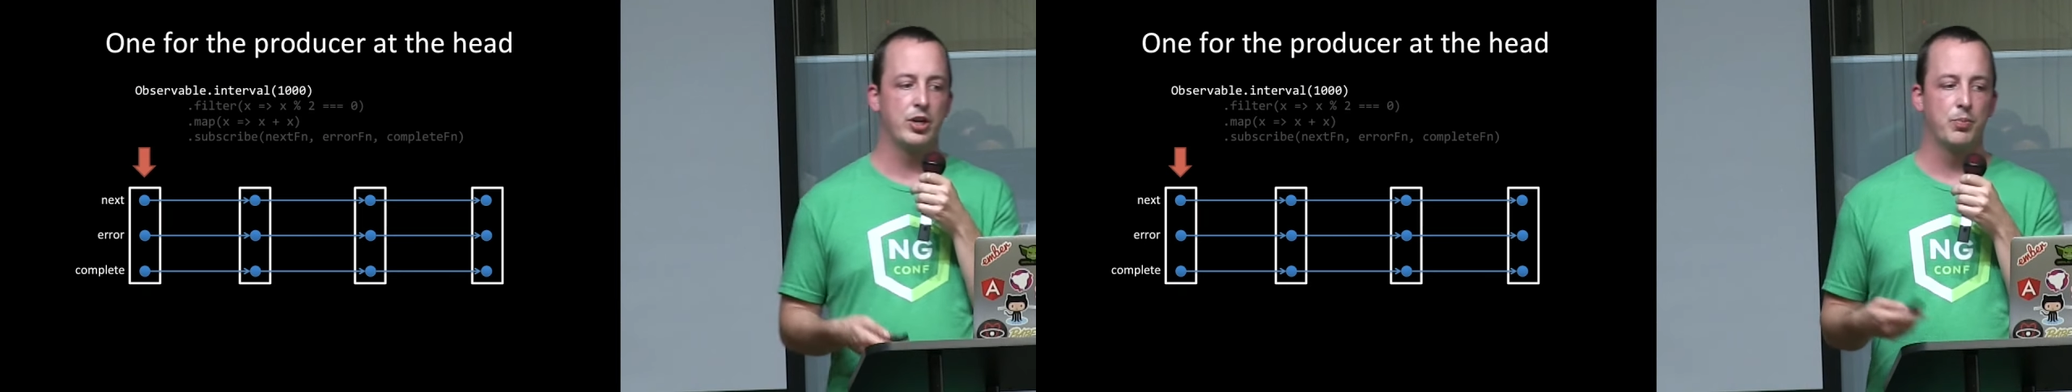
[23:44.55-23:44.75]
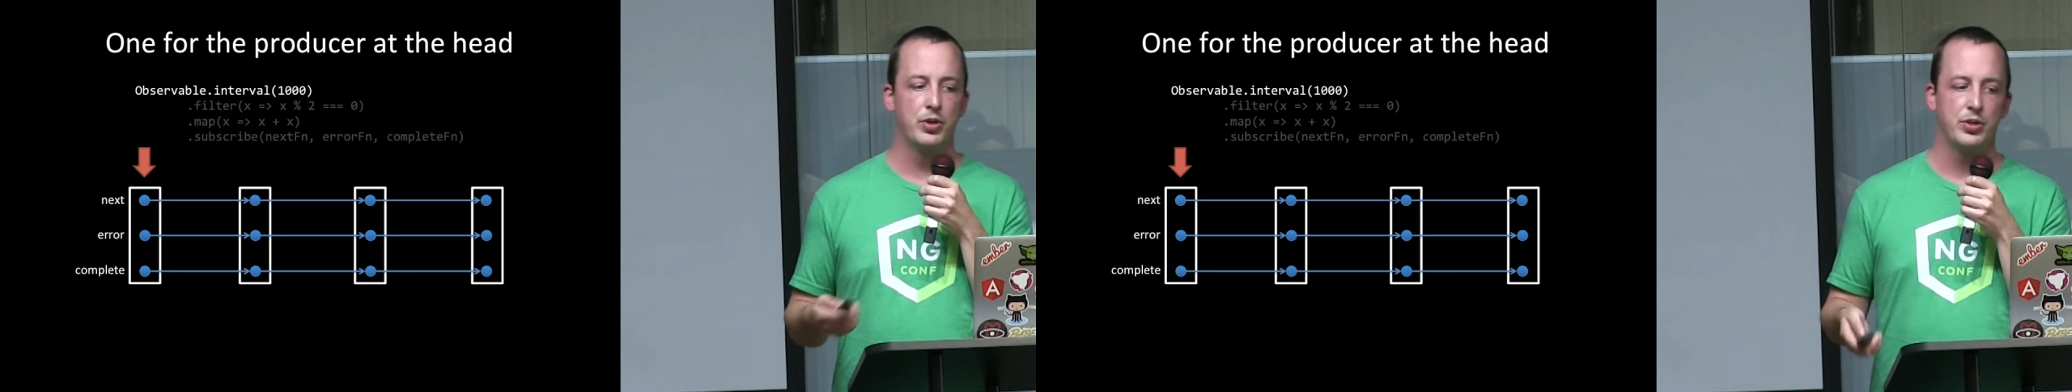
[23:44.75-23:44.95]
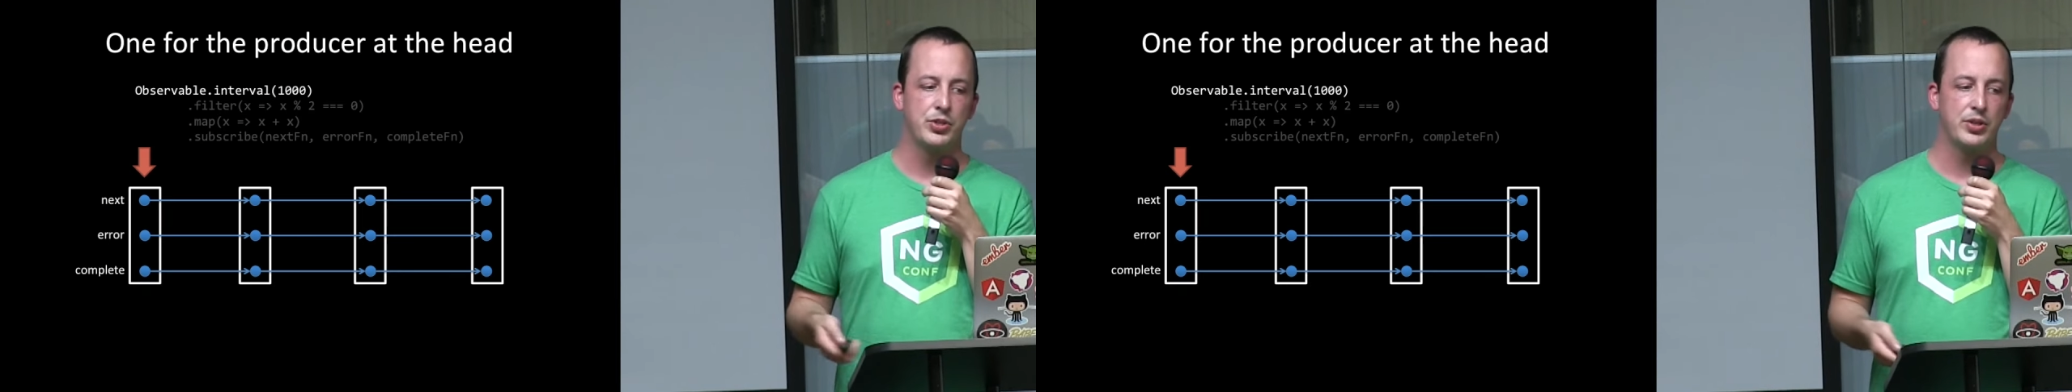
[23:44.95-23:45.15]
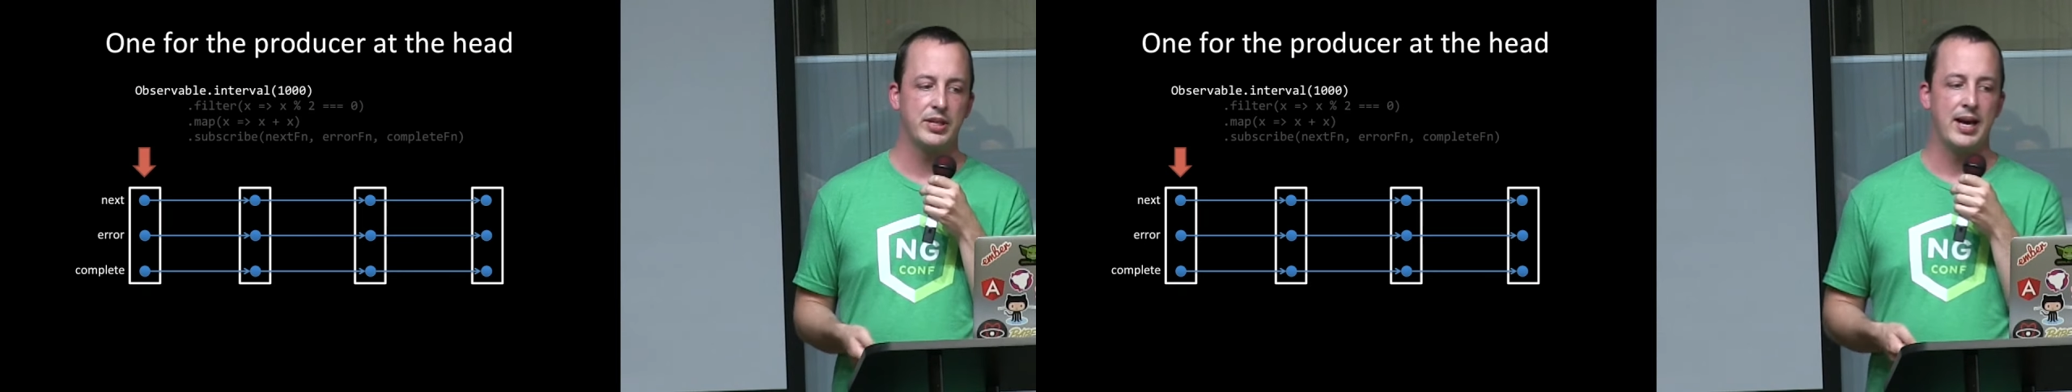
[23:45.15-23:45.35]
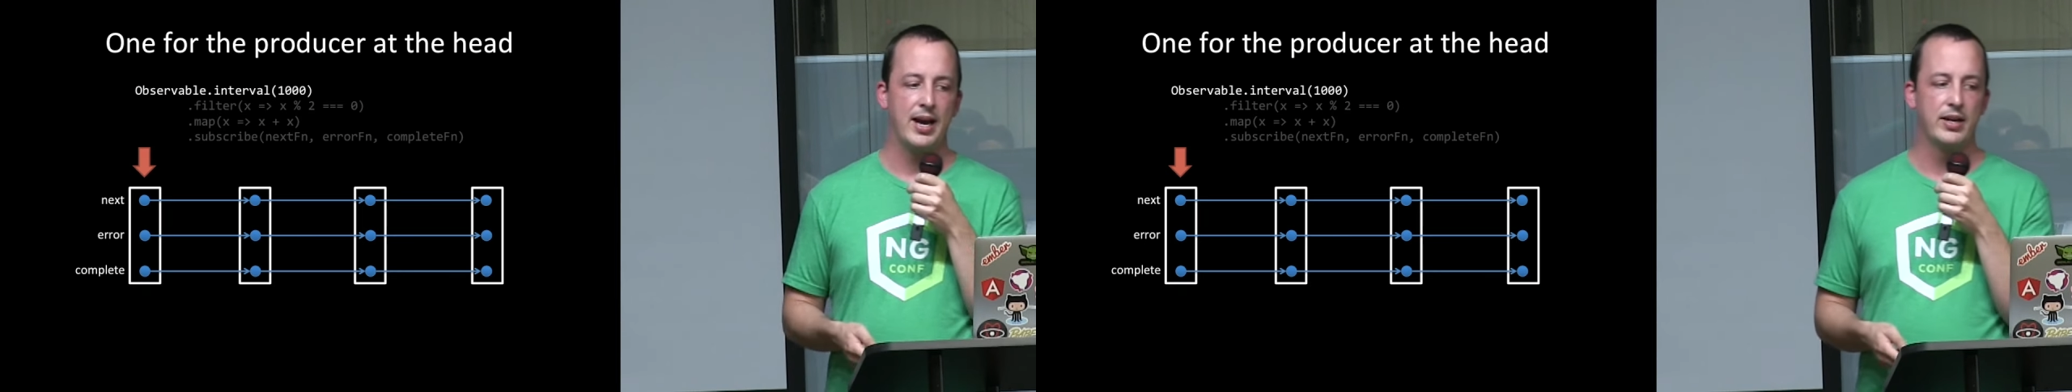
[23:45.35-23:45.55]
your producer at
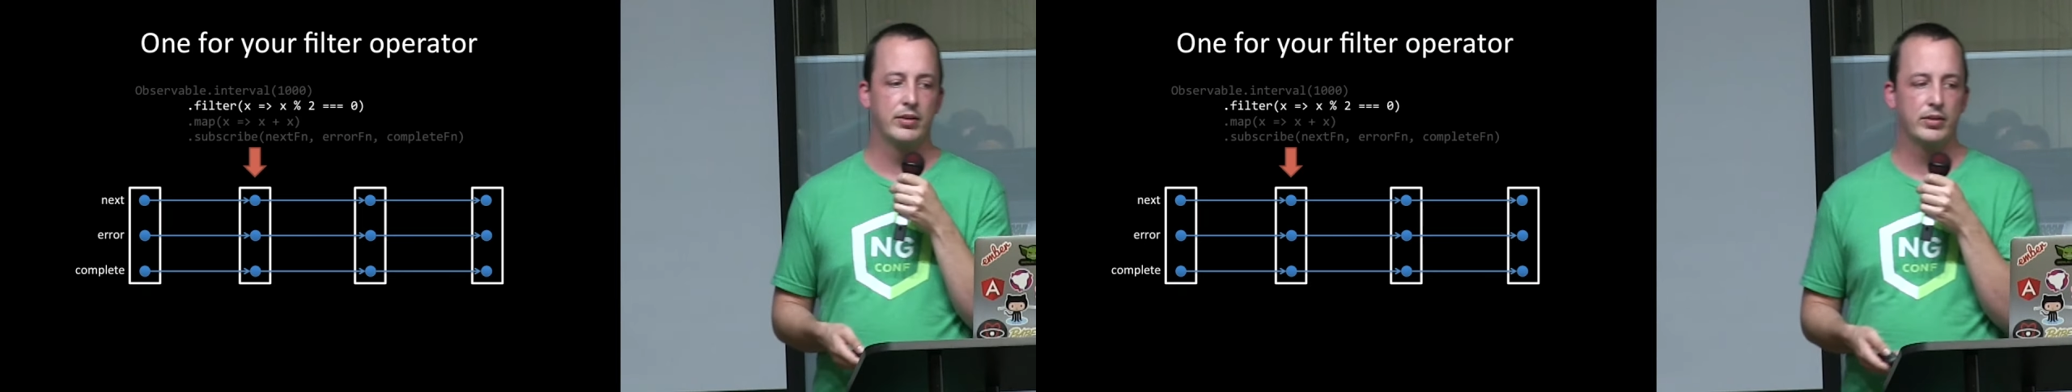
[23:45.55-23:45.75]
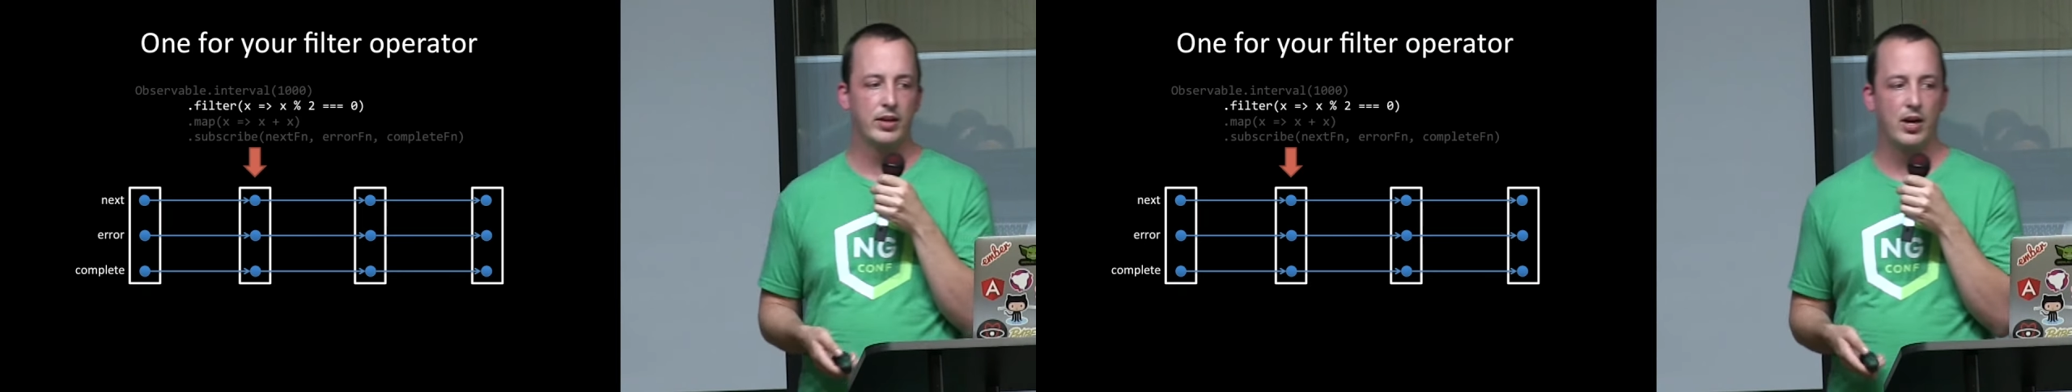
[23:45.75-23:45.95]
the head,